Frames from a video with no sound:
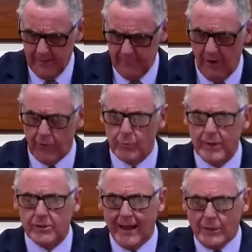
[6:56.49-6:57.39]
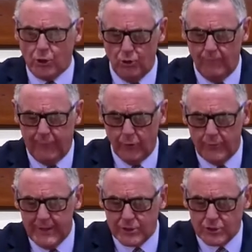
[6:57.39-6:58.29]
Father, we thank you for
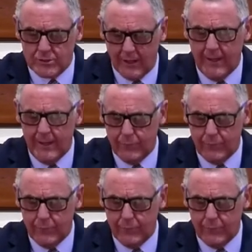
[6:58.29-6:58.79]
this day,